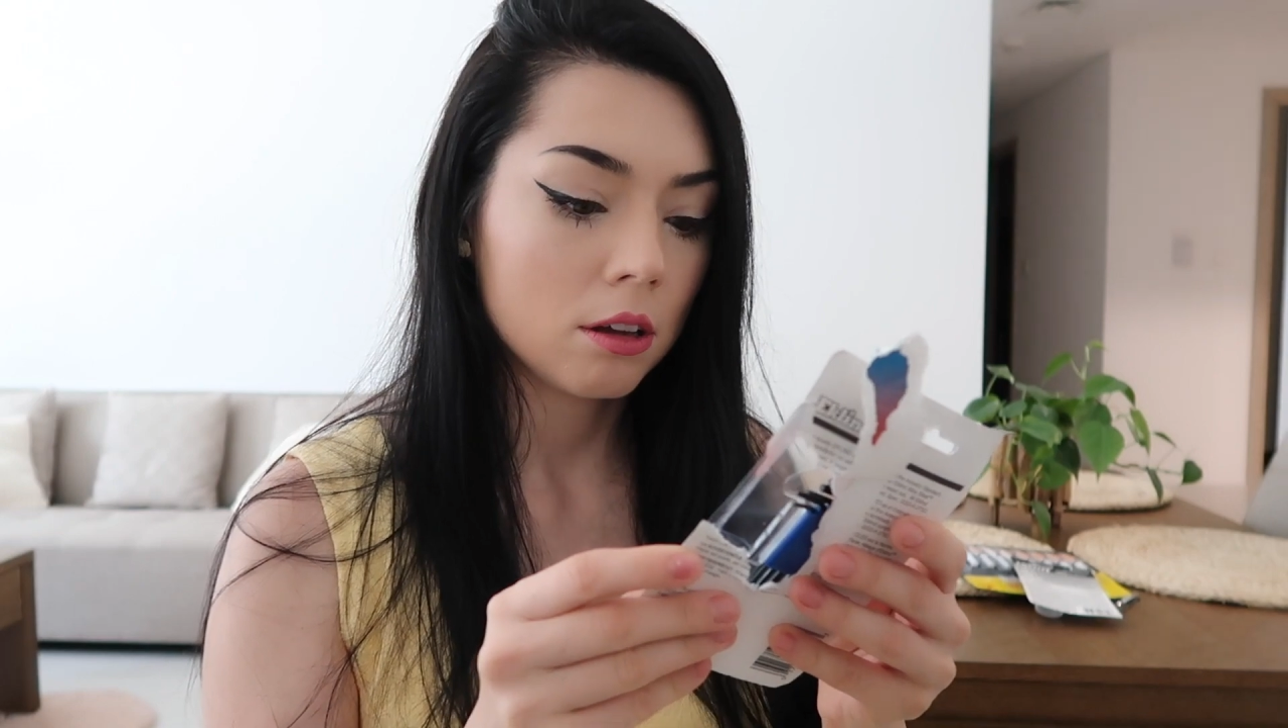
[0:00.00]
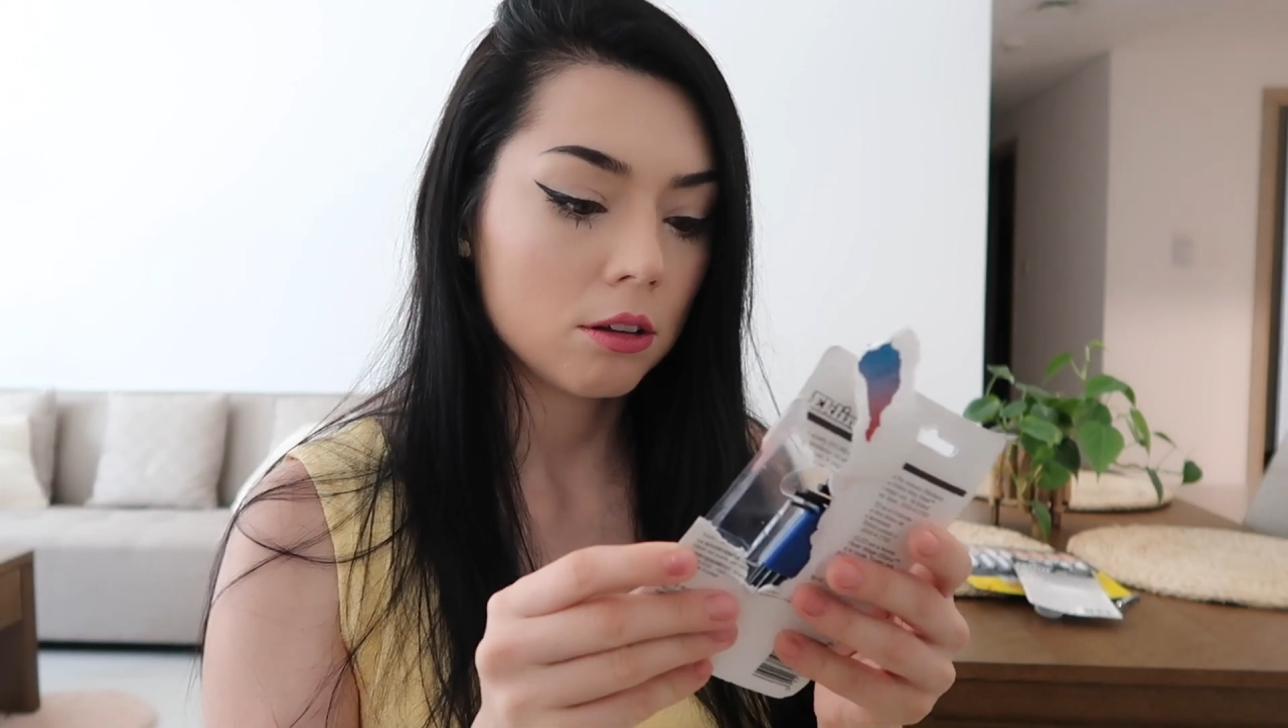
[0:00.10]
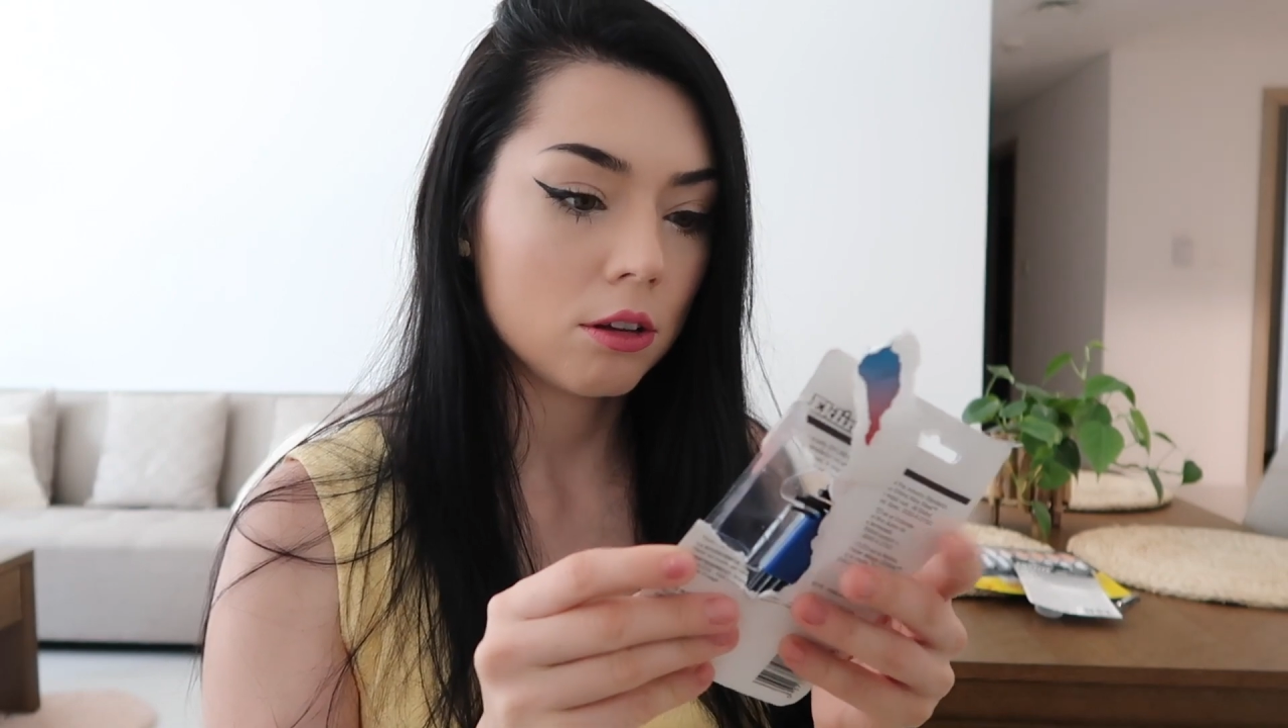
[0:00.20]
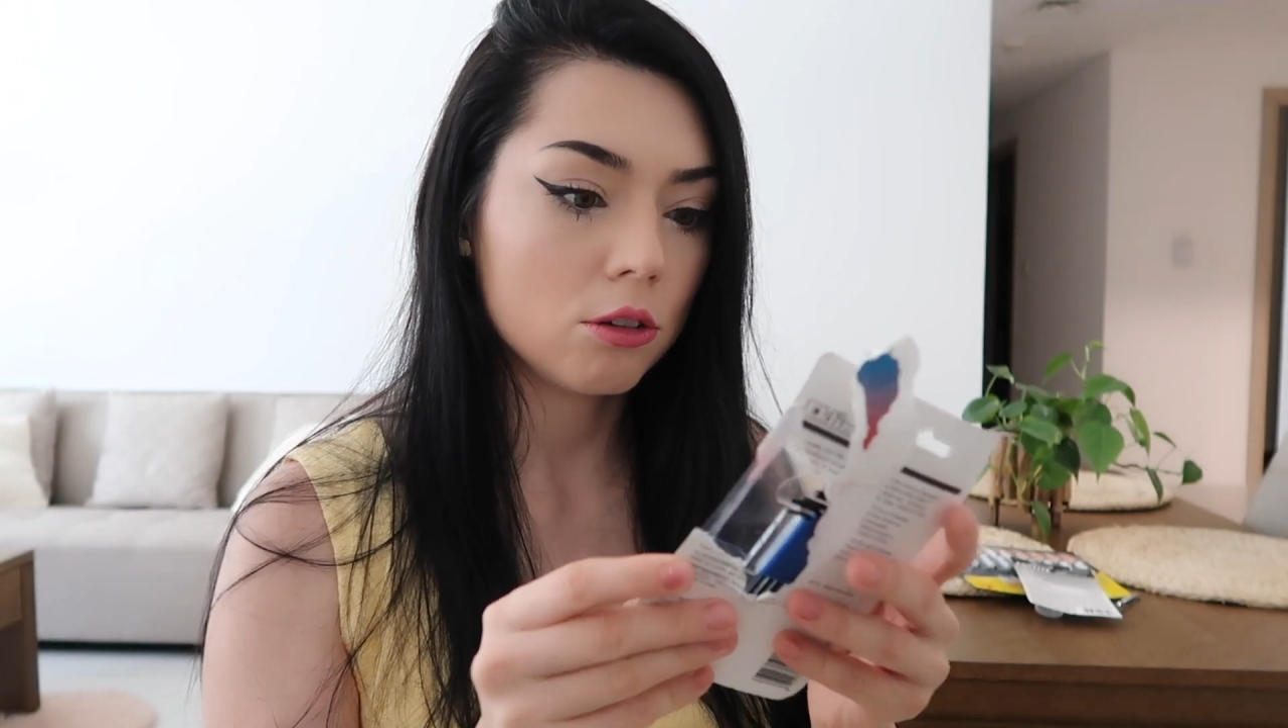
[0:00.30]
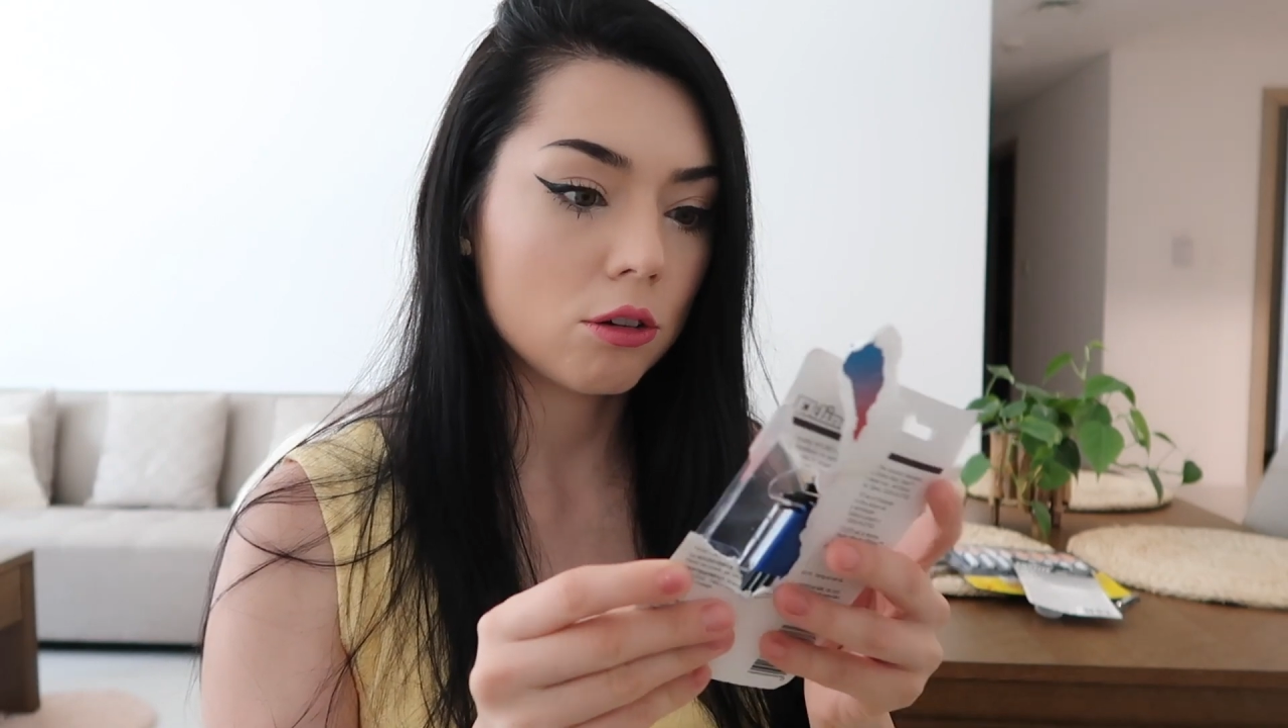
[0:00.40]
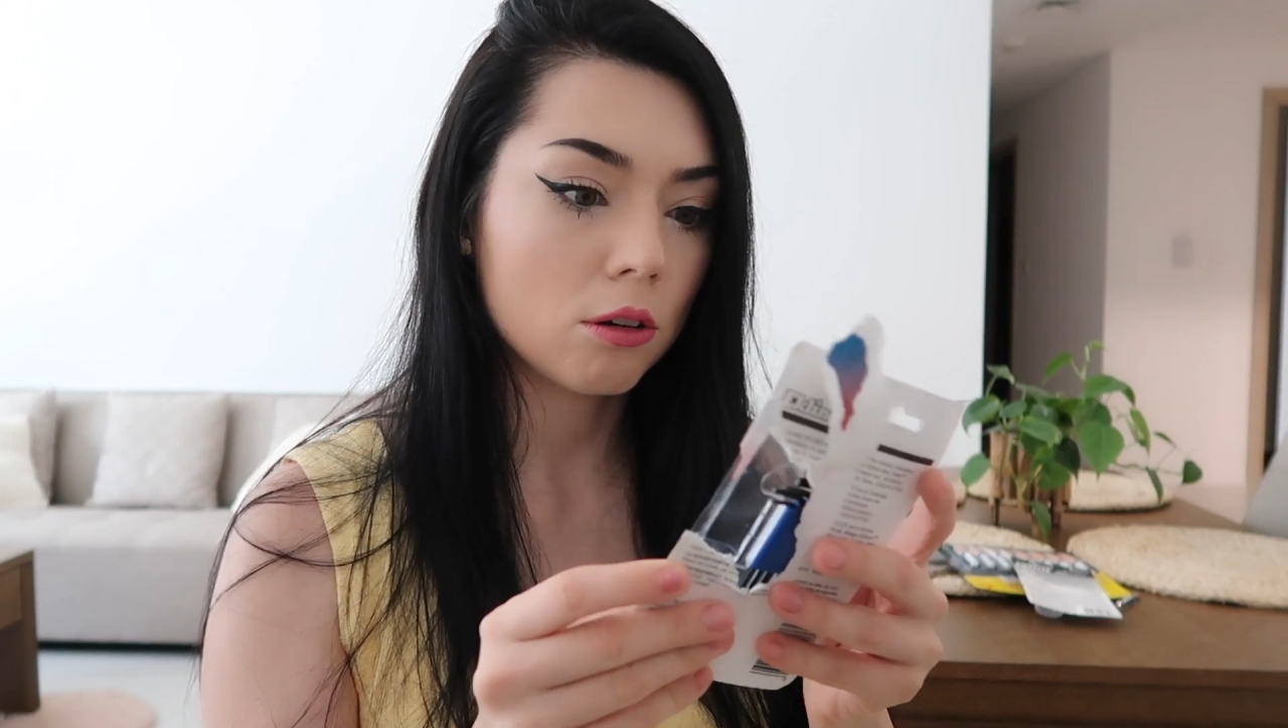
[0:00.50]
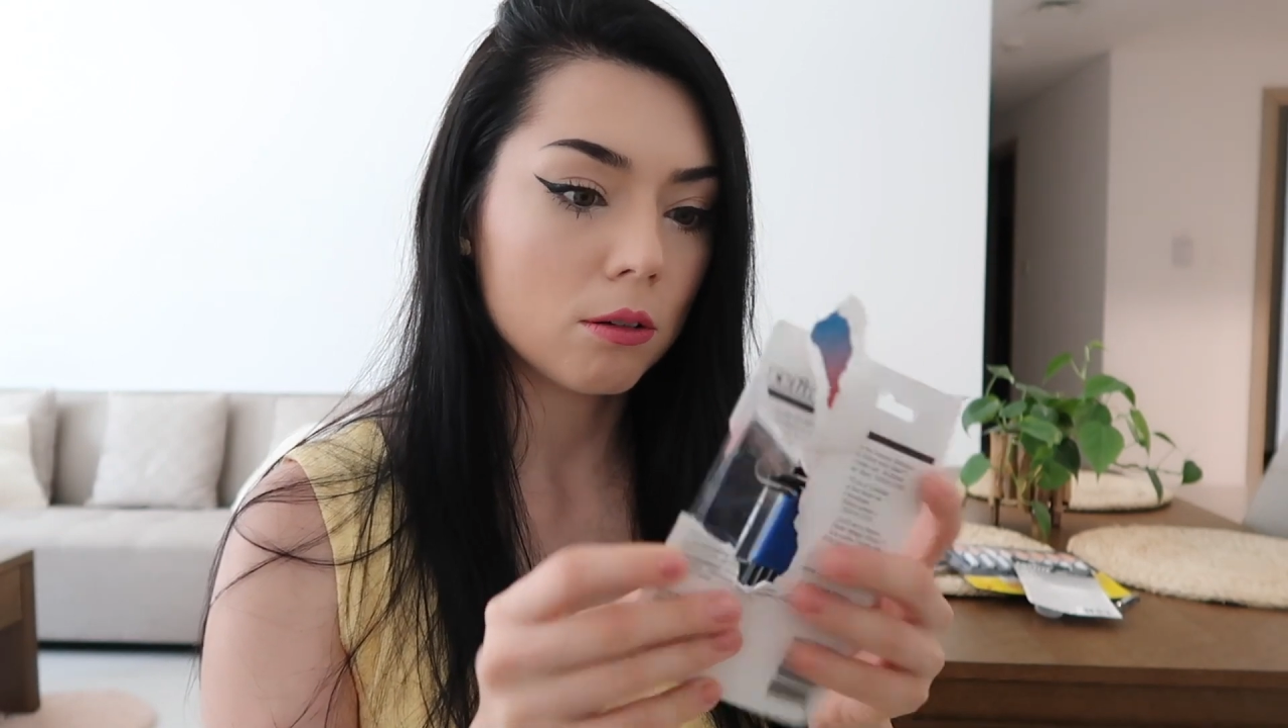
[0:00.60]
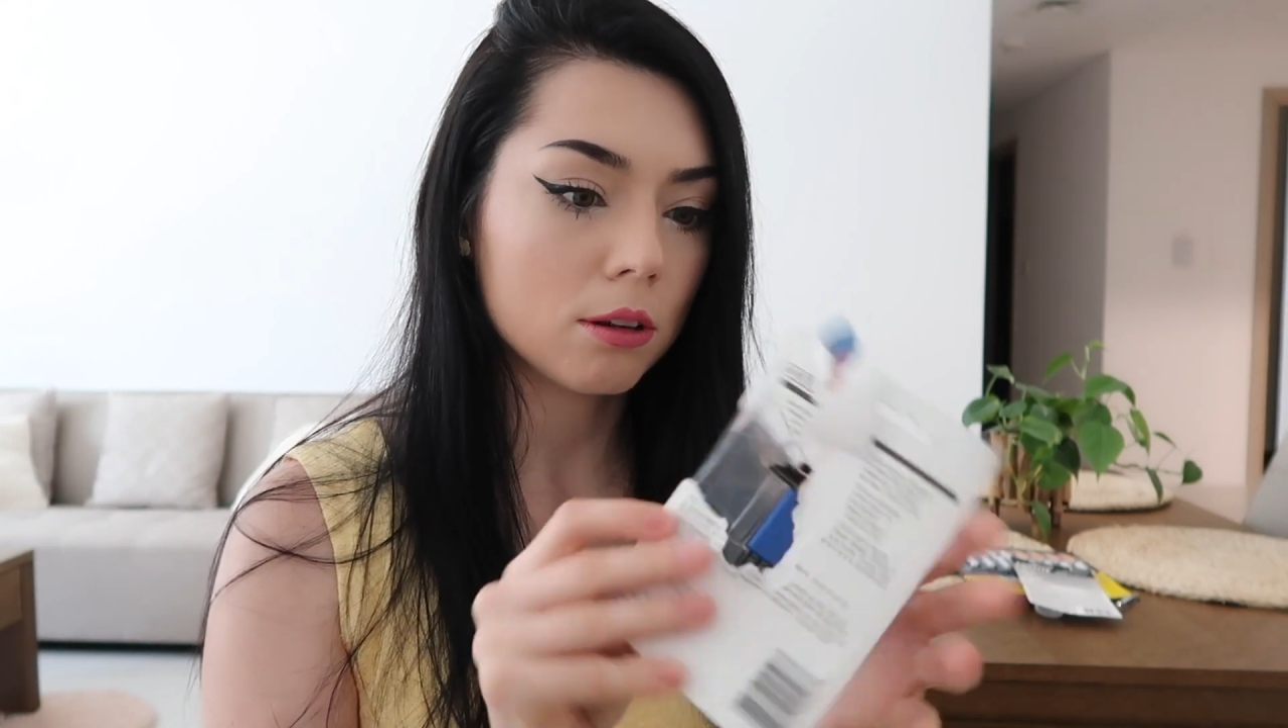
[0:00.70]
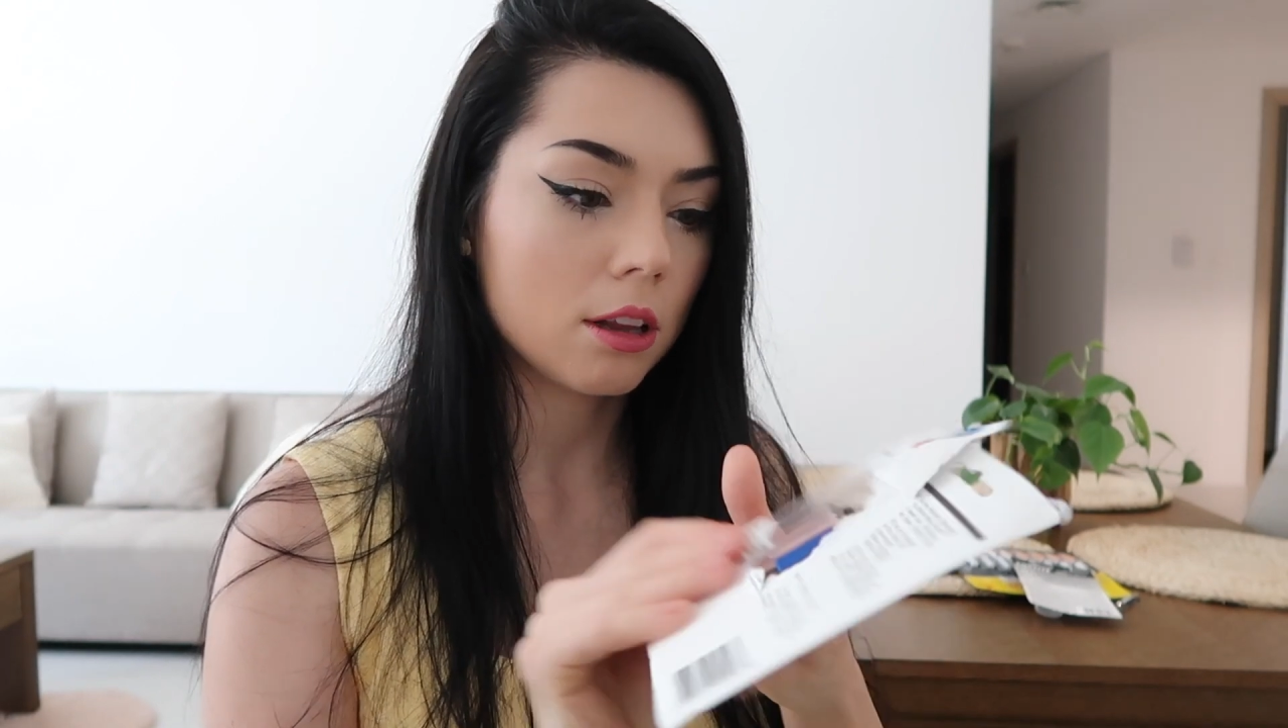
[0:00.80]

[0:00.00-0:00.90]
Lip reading: the drone,